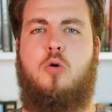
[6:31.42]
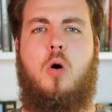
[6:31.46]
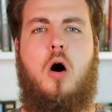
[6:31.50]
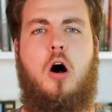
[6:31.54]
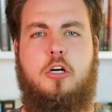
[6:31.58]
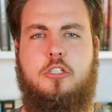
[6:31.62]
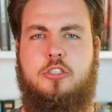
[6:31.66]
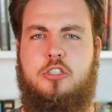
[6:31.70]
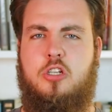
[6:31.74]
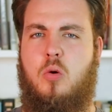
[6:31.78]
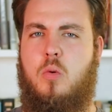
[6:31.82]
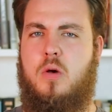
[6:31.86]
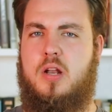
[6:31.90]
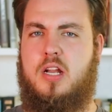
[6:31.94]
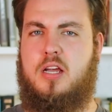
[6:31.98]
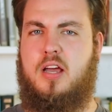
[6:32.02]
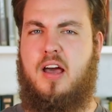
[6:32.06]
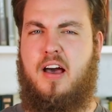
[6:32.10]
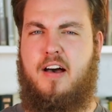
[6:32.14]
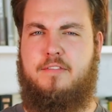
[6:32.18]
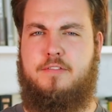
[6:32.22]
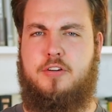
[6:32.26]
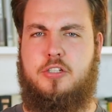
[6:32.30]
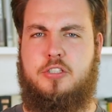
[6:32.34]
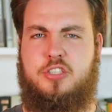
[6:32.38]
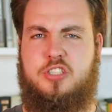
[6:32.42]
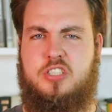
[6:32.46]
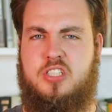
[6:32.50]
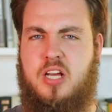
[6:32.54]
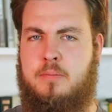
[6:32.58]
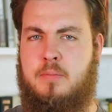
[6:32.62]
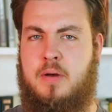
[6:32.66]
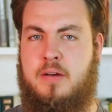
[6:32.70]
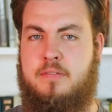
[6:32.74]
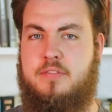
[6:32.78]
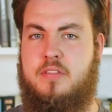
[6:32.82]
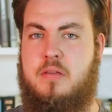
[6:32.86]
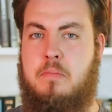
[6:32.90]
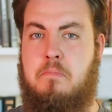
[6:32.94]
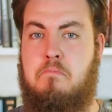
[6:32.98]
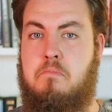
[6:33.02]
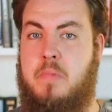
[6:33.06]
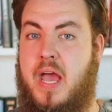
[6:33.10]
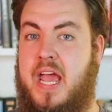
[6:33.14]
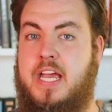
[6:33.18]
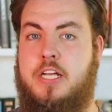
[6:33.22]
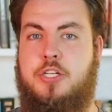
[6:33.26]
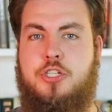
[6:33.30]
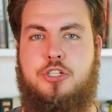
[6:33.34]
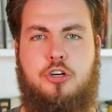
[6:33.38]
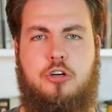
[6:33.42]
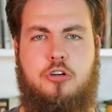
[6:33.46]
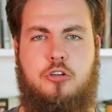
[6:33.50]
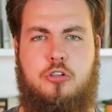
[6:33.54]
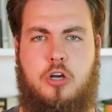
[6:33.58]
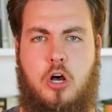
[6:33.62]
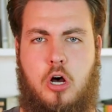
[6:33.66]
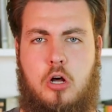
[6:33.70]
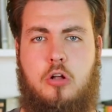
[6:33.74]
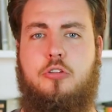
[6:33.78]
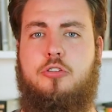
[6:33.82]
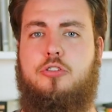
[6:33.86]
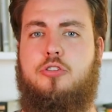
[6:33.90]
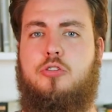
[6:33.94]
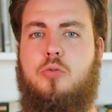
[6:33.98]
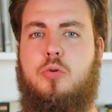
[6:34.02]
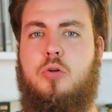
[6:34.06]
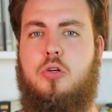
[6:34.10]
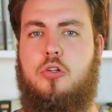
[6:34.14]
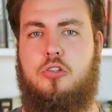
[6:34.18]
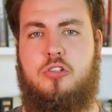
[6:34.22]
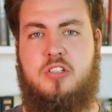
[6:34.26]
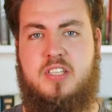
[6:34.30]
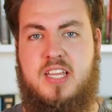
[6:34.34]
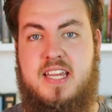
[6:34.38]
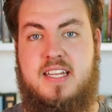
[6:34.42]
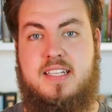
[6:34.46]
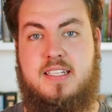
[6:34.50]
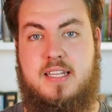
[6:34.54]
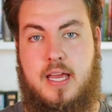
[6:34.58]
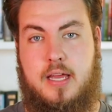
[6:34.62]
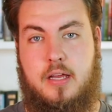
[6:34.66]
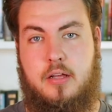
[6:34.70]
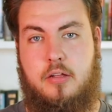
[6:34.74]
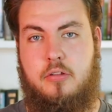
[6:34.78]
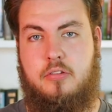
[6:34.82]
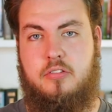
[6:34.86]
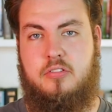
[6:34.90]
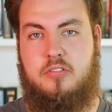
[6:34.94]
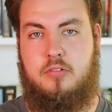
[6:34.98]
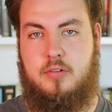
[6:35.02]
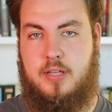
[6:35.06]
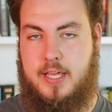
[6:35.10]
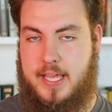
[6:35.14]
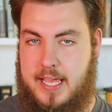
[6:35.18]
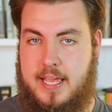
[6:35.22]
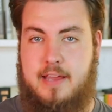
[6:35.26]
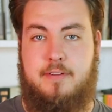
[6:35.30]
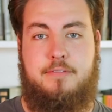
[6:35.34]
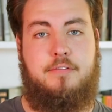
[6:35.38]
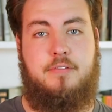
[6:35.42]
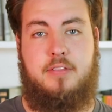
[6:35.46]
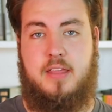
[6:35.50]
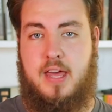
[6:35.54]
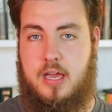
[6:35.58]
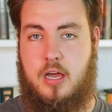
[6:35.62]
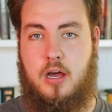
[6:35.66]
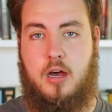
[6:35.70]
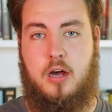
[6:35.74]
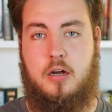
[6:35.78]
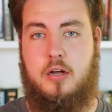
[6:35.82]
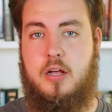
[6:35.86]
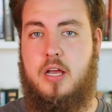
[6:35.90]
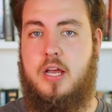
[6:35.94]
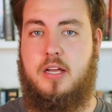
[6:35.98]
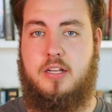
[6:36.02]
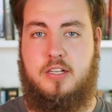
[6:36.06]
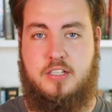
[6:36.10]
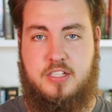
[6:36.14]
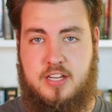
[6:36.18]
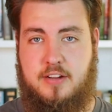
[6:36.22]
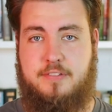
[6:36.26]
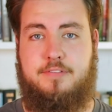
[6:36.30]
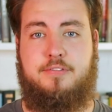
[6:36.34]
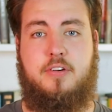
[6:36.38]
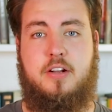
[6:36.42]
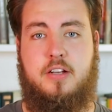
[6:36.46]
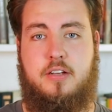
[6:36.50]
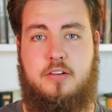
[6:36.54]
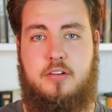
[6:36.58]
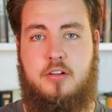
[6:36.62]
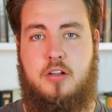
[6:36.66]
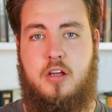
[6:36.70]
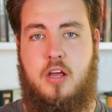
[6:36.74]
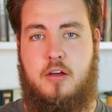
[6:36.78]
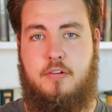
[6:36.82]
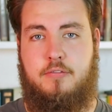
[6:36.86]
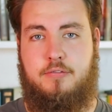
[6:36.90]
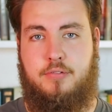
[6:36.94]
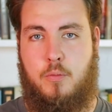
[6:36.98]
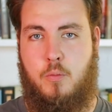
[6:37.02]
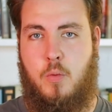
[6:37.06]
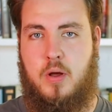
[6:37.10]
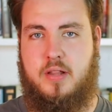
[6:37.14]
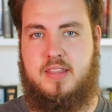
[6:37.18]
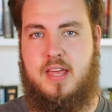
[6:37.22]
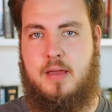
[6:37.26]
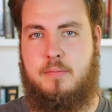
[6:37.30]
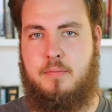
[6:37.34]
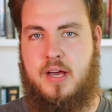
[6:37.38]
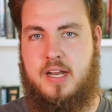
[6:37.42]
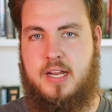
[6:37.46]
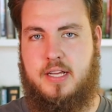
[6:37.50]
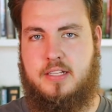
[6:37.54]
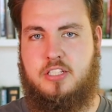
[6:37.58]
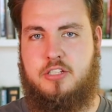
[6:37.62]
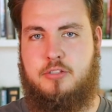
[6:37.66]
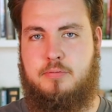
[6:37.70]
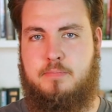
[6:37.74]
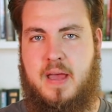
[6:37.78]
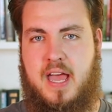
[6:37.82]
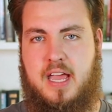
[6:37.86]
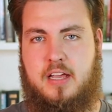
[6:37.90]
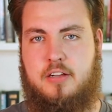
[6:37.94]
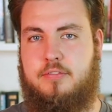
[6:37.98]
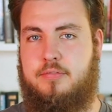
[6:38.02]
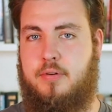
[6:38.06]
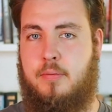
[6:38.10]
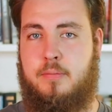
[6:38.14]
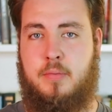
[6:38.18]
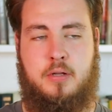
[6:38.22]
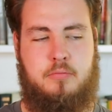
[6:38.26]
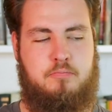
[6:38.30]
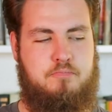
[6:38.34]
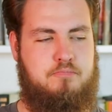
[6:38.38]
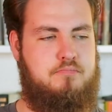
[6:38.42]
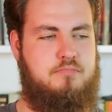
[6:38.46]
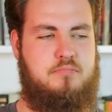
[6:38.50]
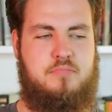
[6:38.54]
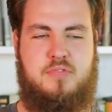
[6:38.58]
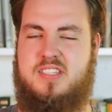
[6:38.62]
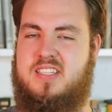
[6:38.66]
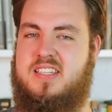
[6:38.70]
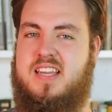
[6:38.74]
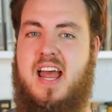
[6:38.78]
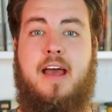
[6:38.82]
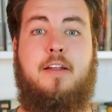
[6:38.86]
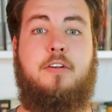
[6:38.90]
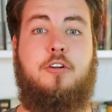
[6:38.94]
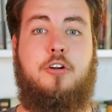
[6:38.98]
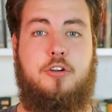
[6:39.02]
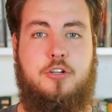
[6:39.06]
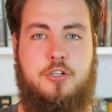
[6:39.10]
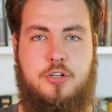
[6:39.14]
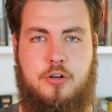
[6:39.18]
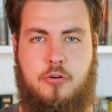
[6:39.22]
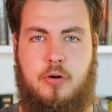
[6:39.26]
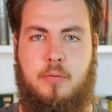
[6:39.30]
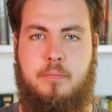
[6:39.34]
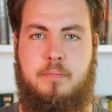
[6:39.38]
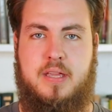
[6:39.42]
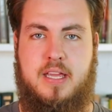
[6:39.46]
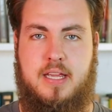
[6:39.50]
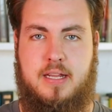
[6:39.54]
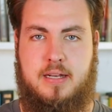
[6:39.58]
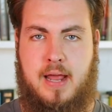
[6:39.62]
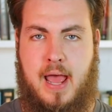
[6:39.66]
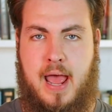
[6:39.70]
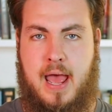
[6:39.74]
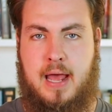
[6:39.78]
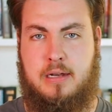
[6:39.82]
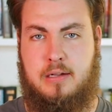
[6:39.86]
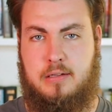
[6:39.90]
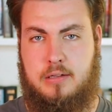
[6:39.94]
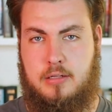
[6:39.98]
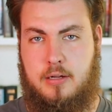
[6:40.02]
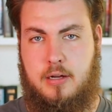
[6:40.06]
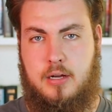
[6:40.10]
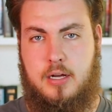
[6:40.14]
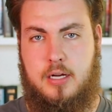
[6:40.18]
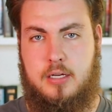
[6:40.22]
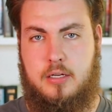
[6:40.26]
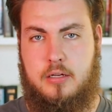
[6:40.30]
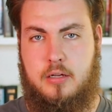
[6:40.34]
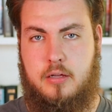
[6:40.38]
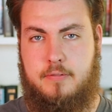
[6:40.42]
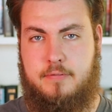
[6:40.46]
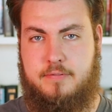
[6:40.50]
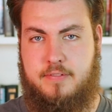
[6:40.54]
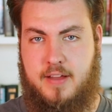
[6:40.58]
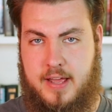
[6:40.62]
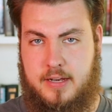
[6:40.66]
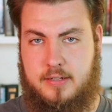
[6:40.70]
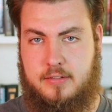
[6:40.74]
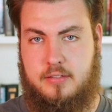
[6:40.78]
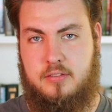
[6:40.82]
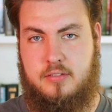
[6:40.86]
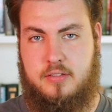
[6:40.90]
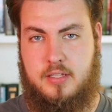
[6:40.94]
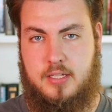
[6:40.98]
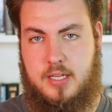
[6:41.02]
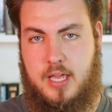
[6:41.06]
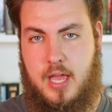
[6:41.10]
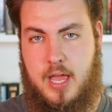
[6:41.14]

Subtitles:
you also want to cover some of the major cultural details, if they are different from what they might expect from a standard European analog fantasy